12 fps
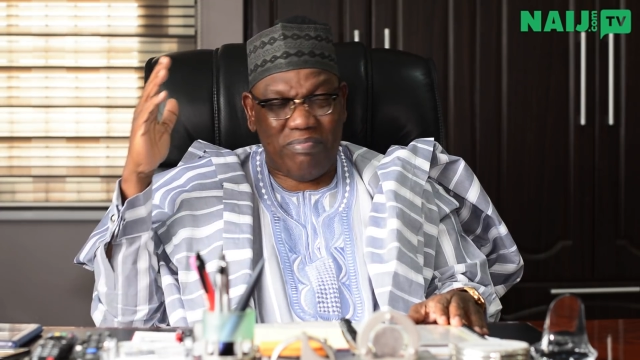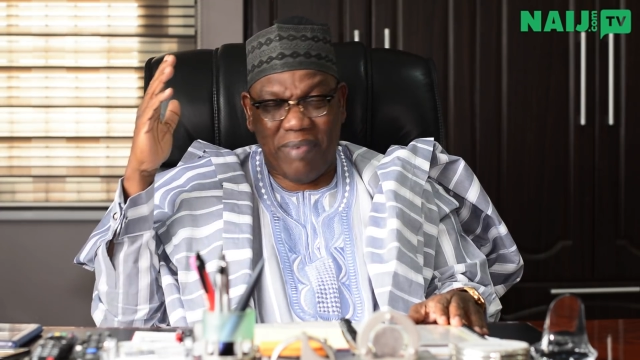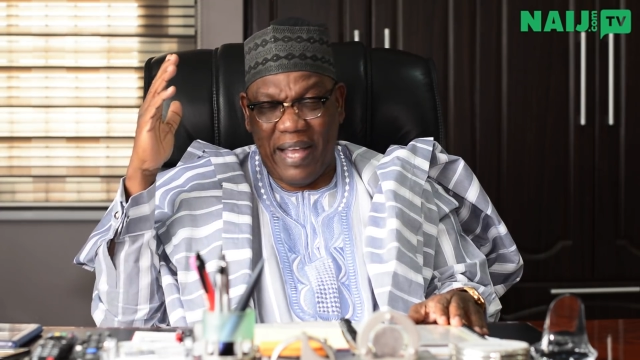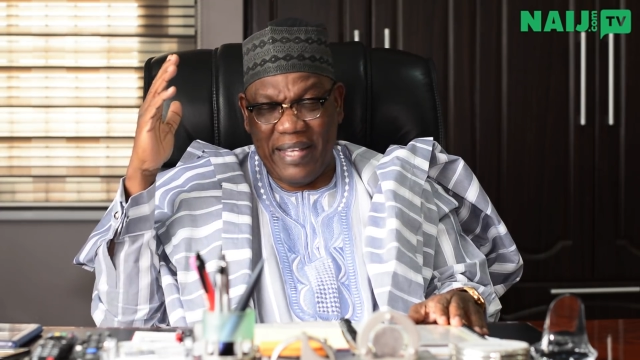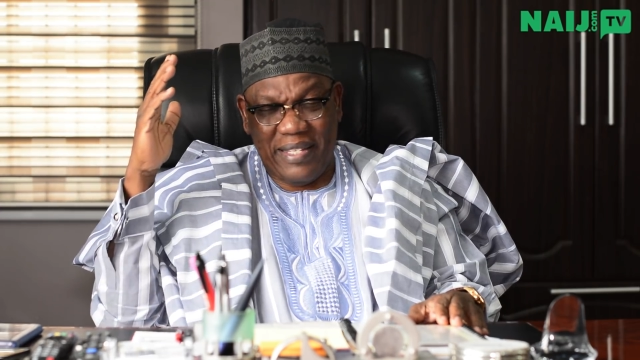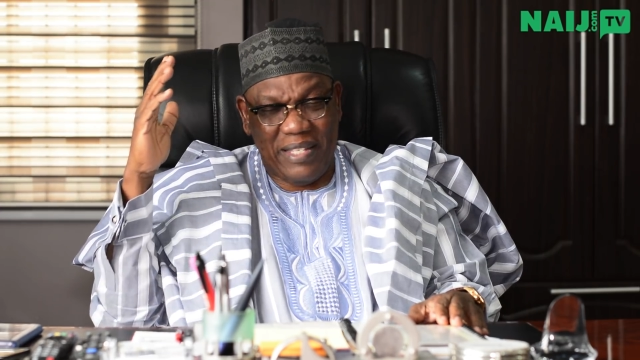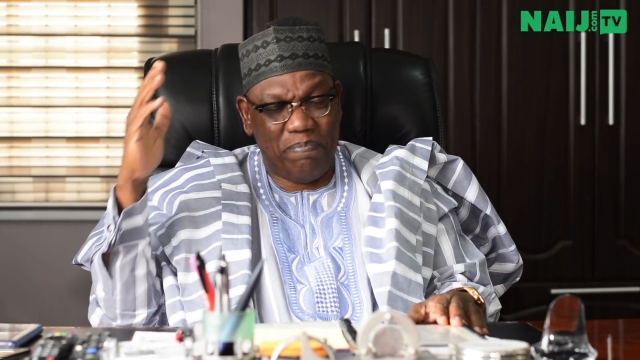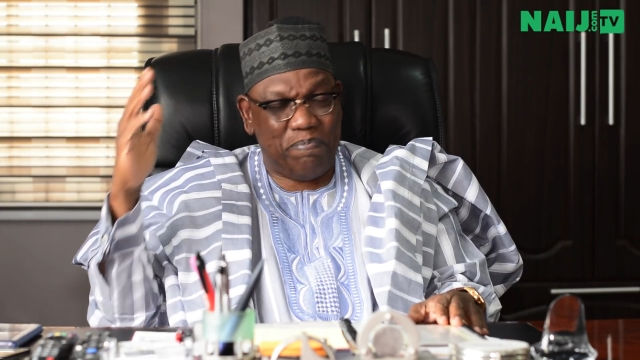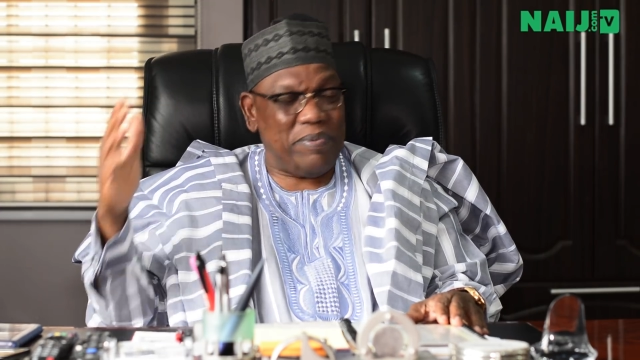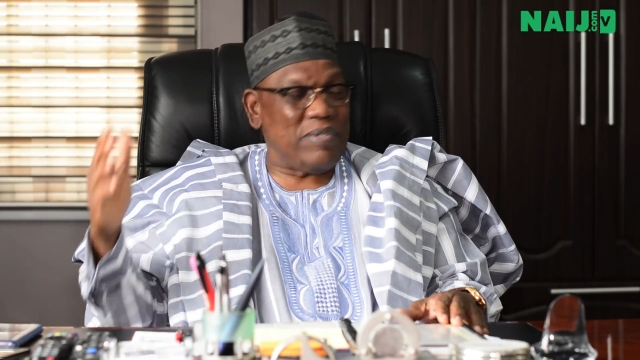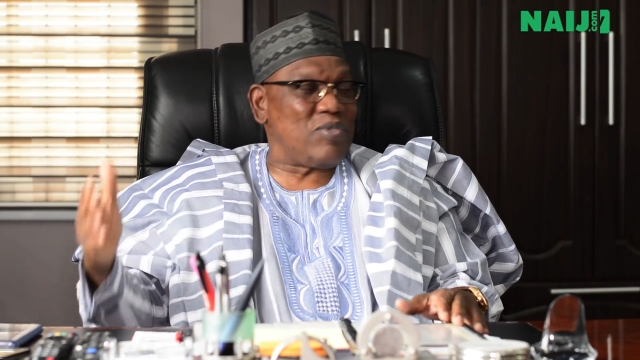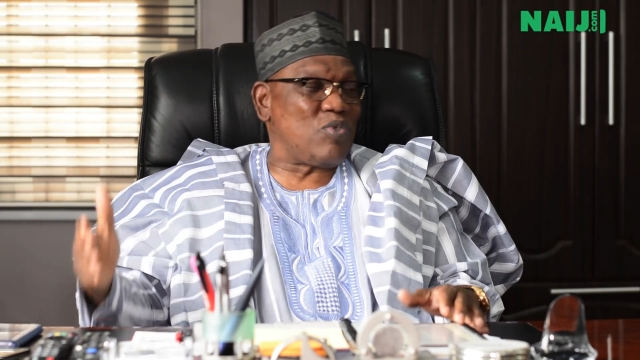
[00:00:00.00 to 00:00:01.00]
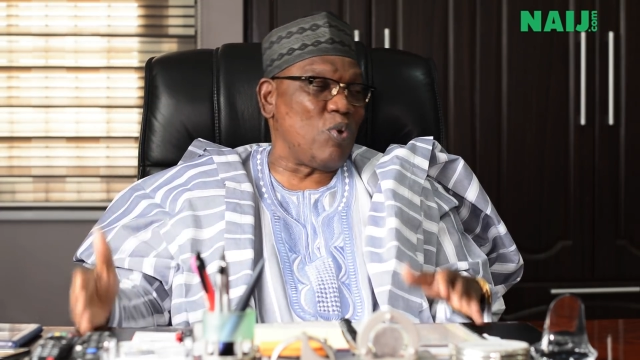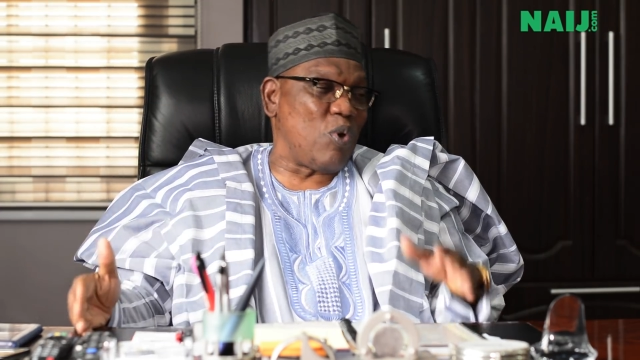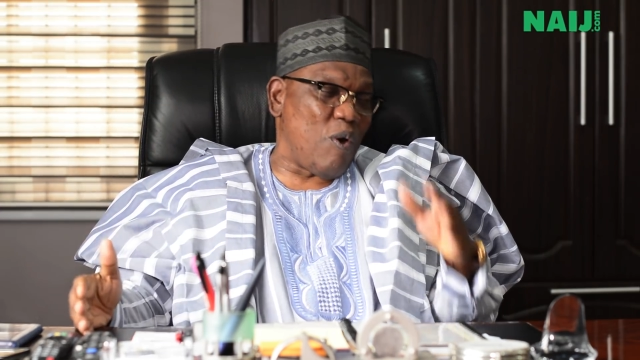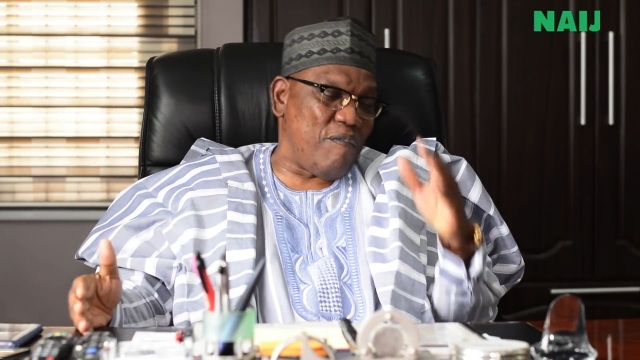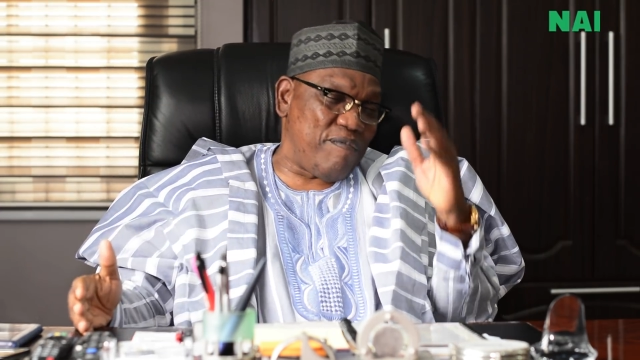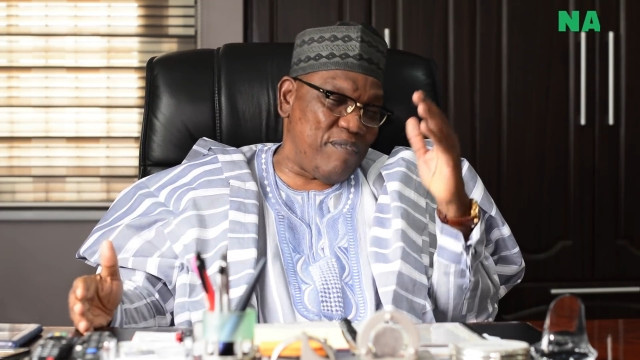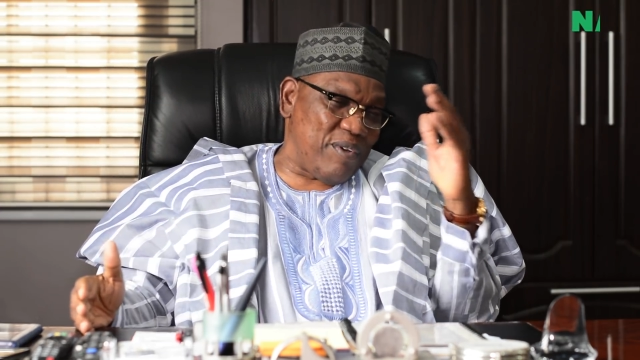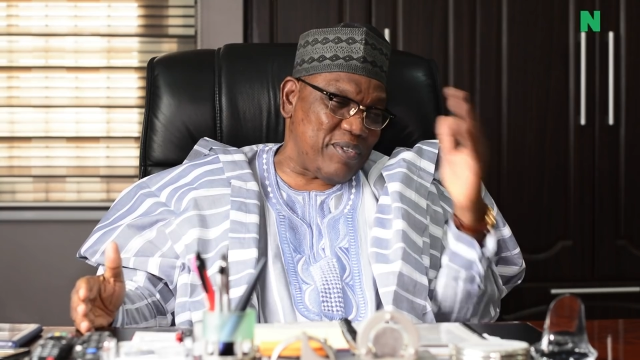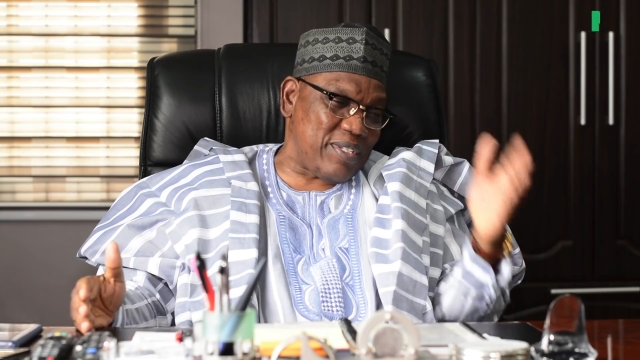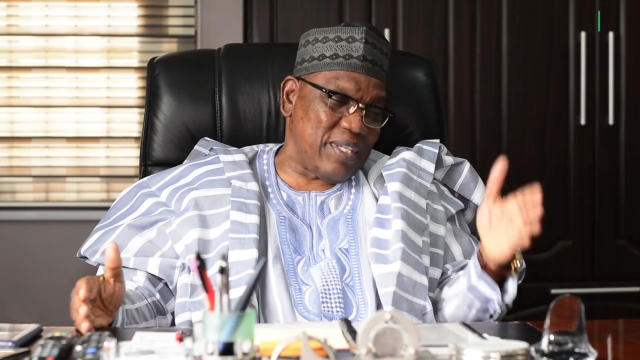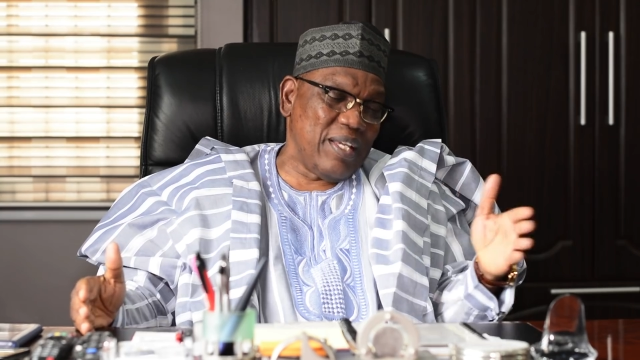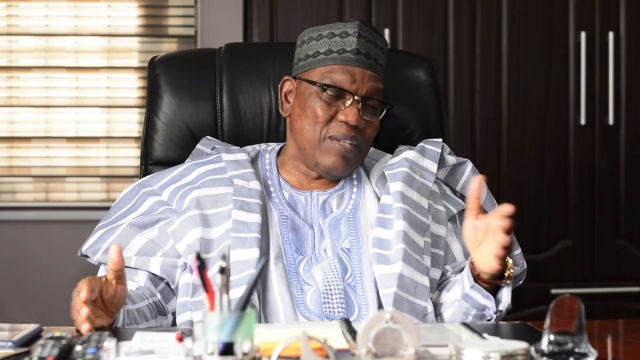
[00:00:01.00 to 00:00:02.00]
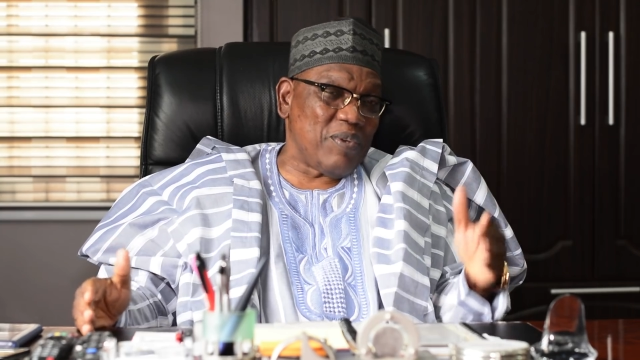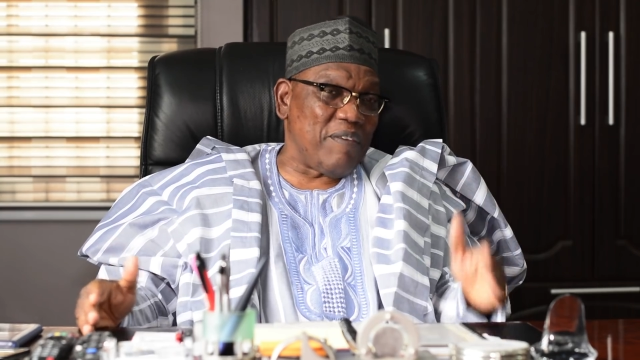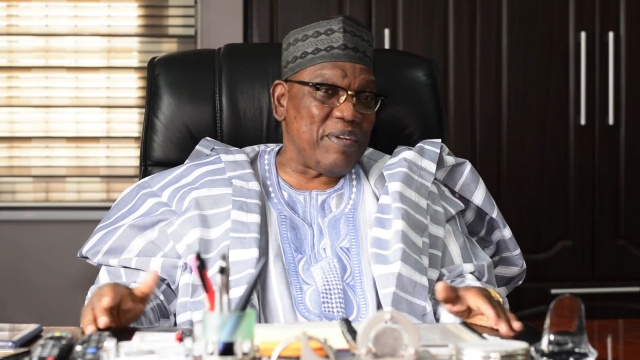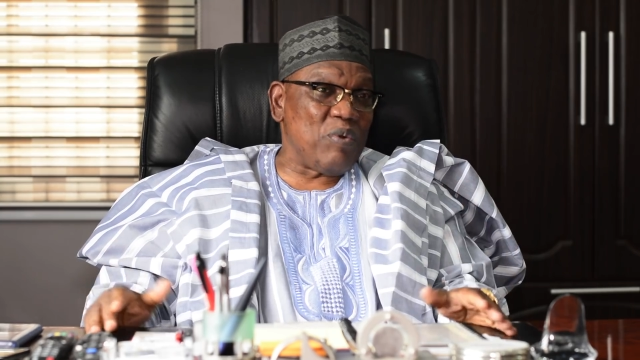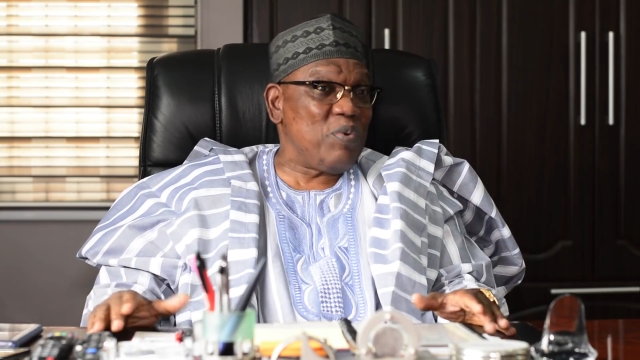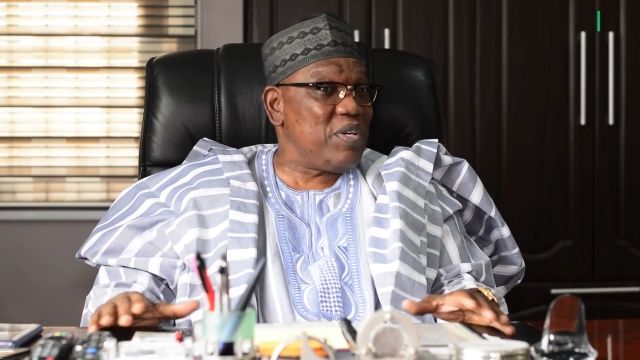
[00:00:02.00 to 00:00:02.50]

IGPs to governors to everything.